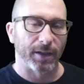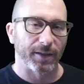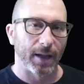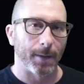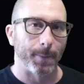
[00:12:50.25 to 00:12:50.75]
It's
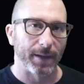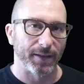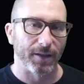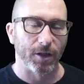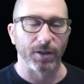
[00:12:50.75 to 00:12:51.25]
got a
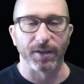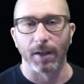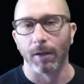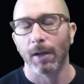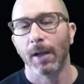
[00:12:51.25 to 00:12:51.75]
messaging
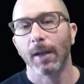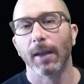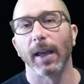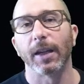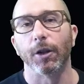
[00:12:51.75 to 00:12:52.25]
center
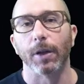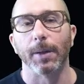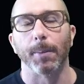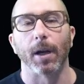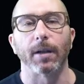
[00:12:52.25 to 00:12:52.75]
like your
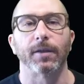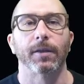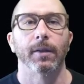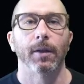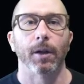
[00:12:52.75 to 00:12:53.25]
inbox.
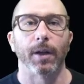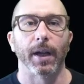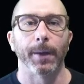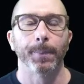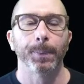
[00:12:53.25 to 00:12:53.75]

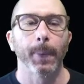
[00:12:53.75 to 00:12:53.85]
Okay.